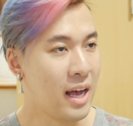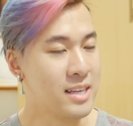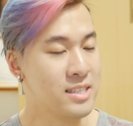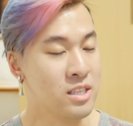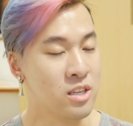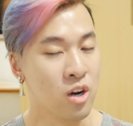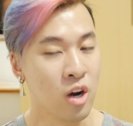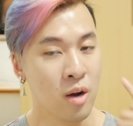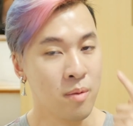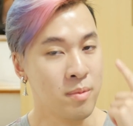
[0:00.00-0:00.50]
as
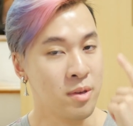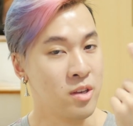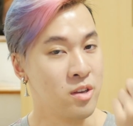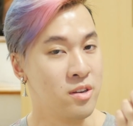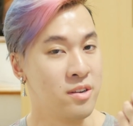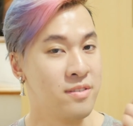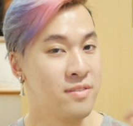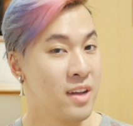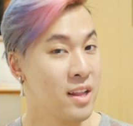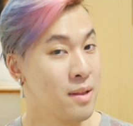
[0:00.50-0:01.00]
an army, you
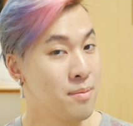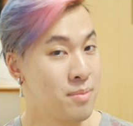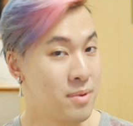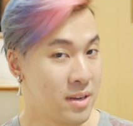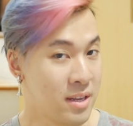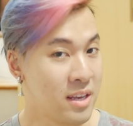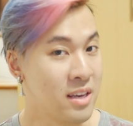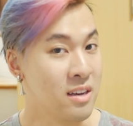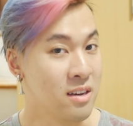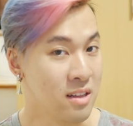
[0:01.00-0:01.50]
develop
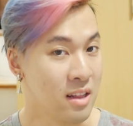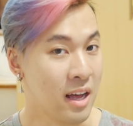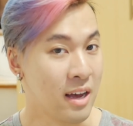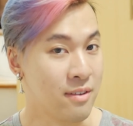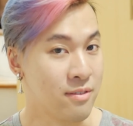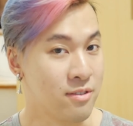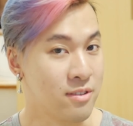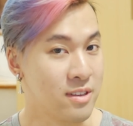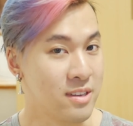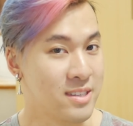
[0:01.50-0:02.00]
an eagle eye
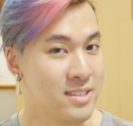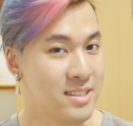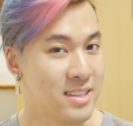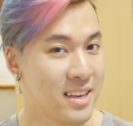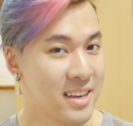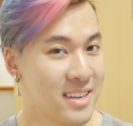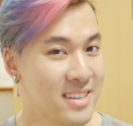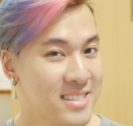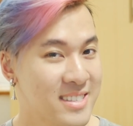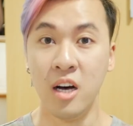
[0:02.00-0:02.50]
for these
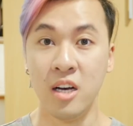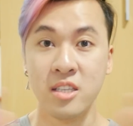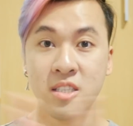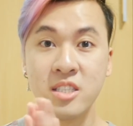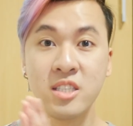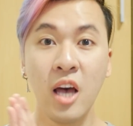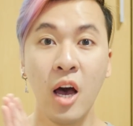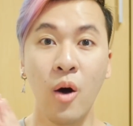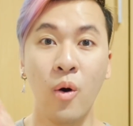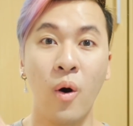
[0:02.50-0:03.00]
things.
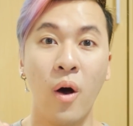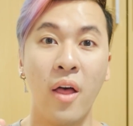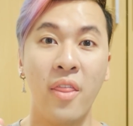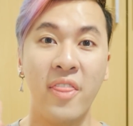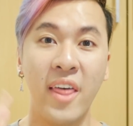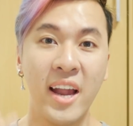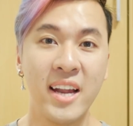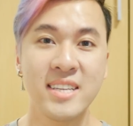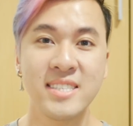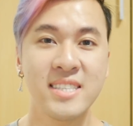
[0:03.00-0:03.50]
So
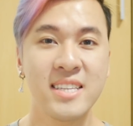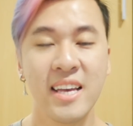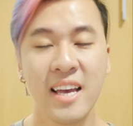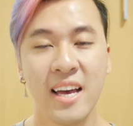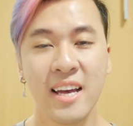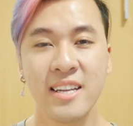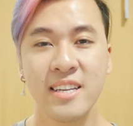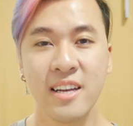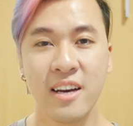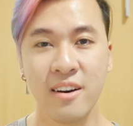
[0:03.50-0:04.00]
that is the
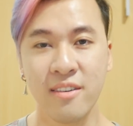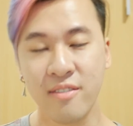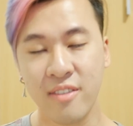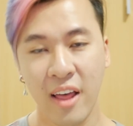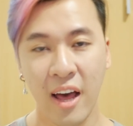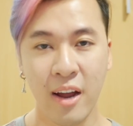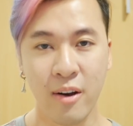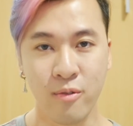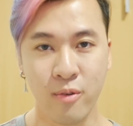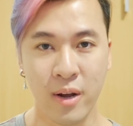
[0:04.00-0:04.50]
end of
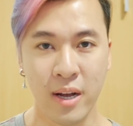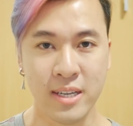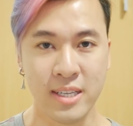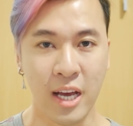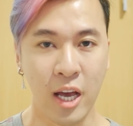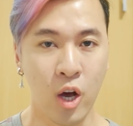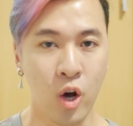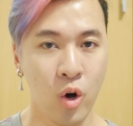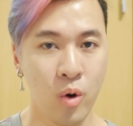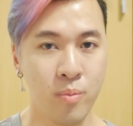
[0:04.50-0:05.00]
that rant.
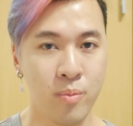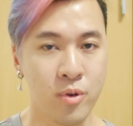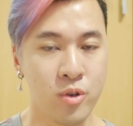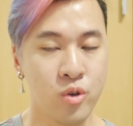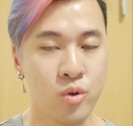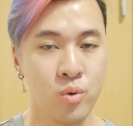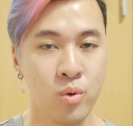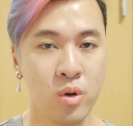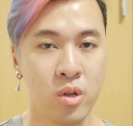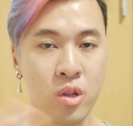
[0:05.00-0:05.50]
I hope
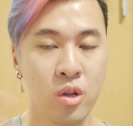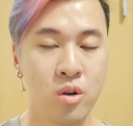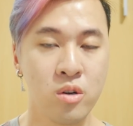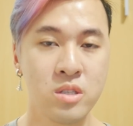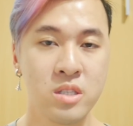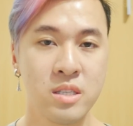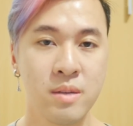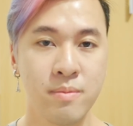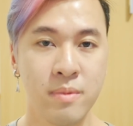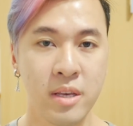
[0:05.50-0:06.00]
you
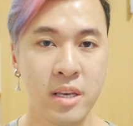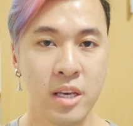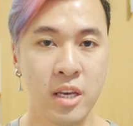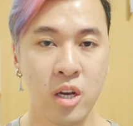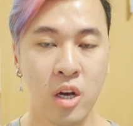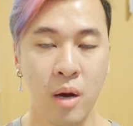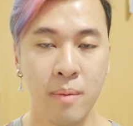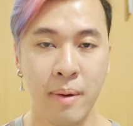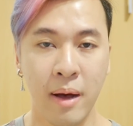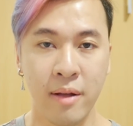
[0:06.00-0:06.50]
learned something
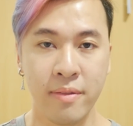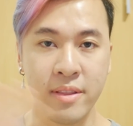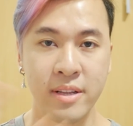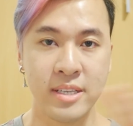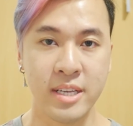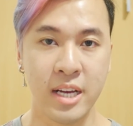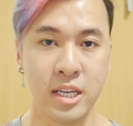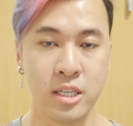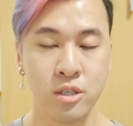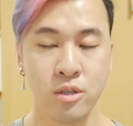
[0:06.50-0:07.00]
here about the
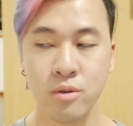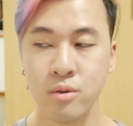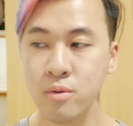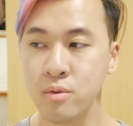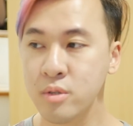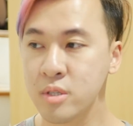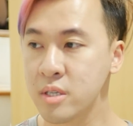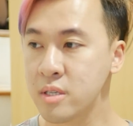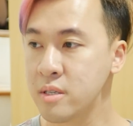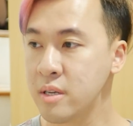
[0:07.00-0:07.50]

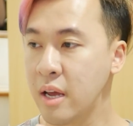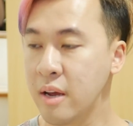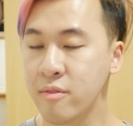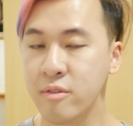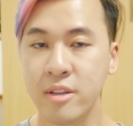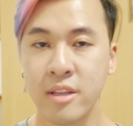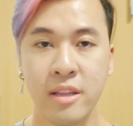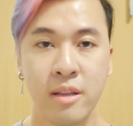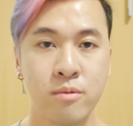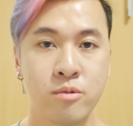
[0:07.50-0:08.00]
tattoos and
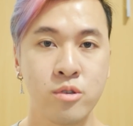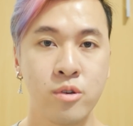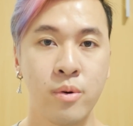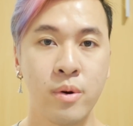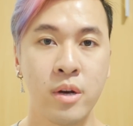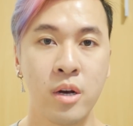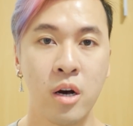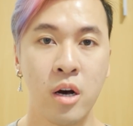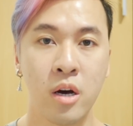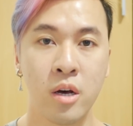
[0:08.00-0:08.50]
everything that was
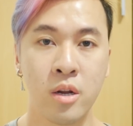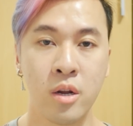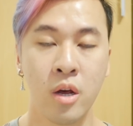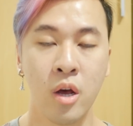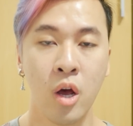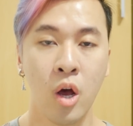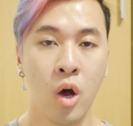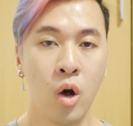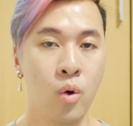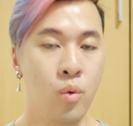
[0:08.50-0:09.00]
going on
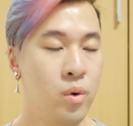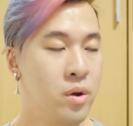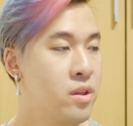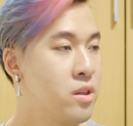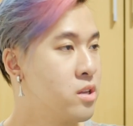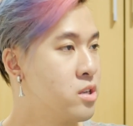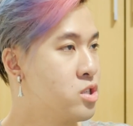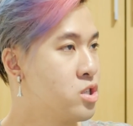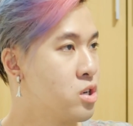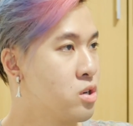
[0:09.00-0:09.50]

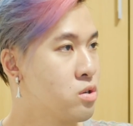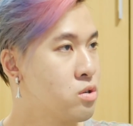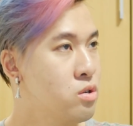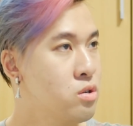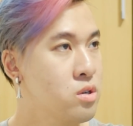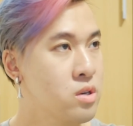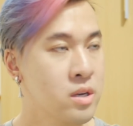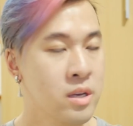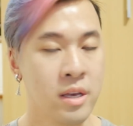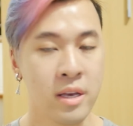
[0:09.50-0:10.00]
with
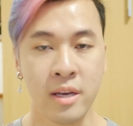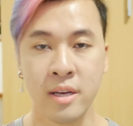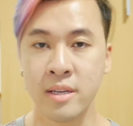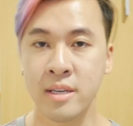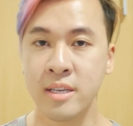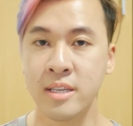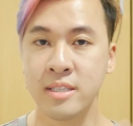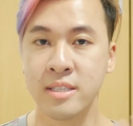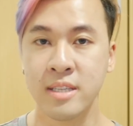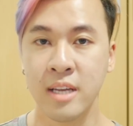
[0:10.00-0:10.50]
Jungkook and
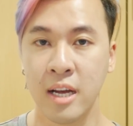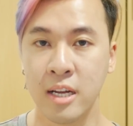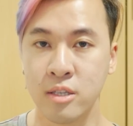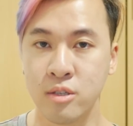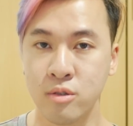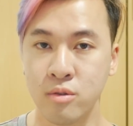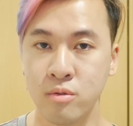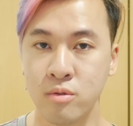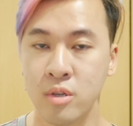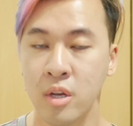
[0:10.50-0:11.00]
his
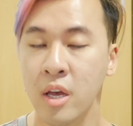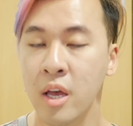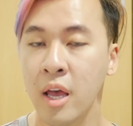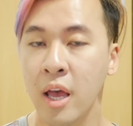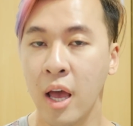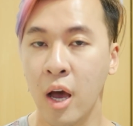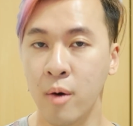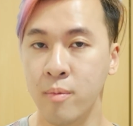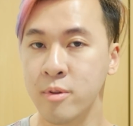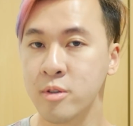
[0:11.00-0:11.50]
tattoos.
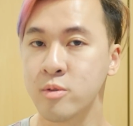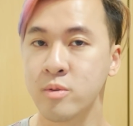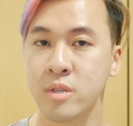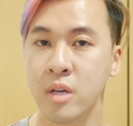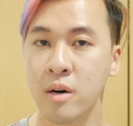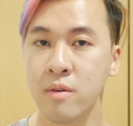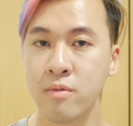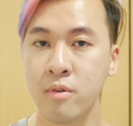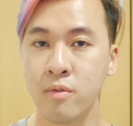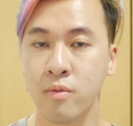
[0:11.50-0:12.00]
Hope this was
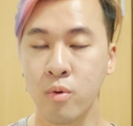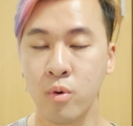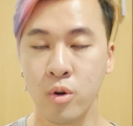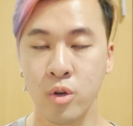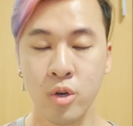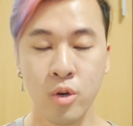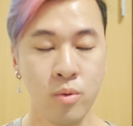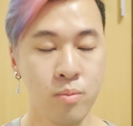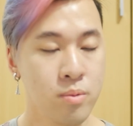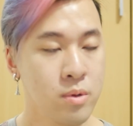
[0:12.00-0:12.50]
helpful for
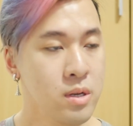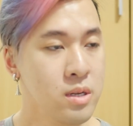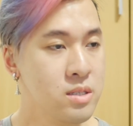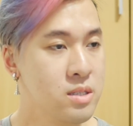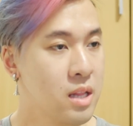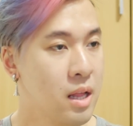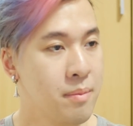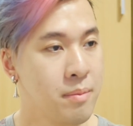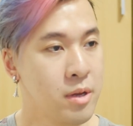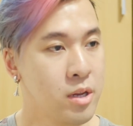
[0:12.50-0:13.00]
you. Please
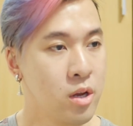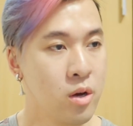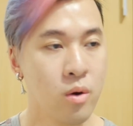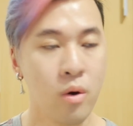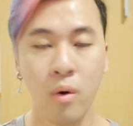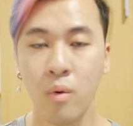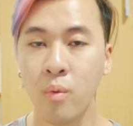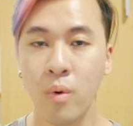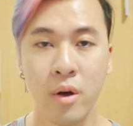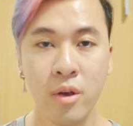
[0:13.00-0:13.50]
let me know
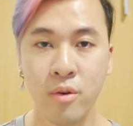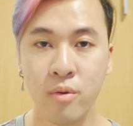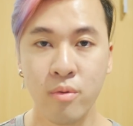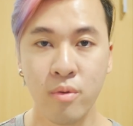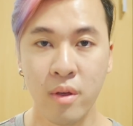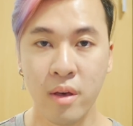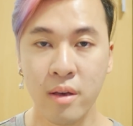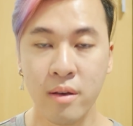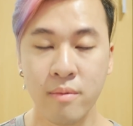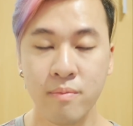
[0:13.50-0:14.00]
what you
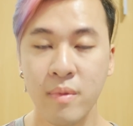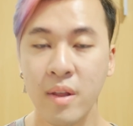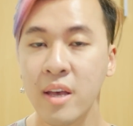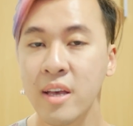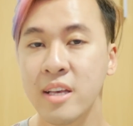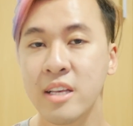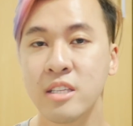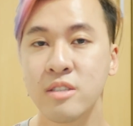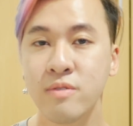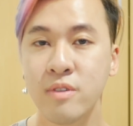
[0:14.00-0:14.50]
think.
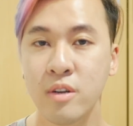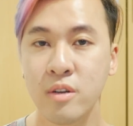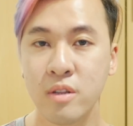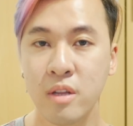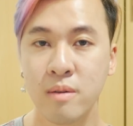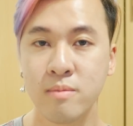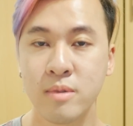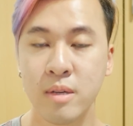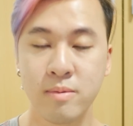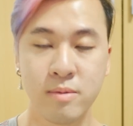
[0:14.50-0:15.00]
Give this video a
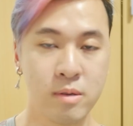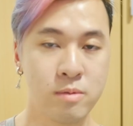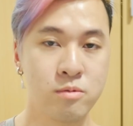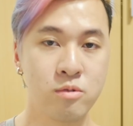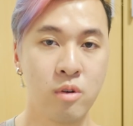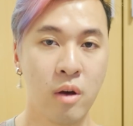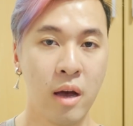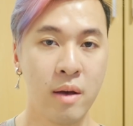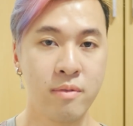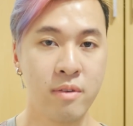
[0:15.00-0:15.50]
thumbs up,
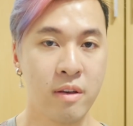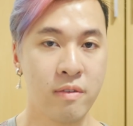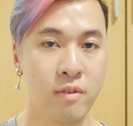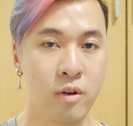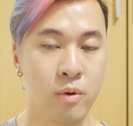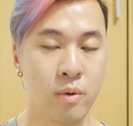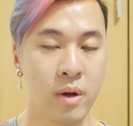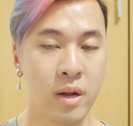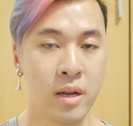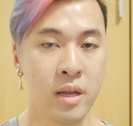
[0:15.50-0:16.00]
subscribe if you haven't
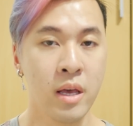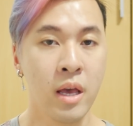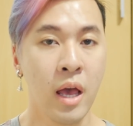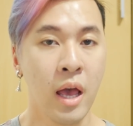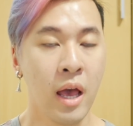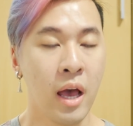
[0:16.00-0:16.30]
already.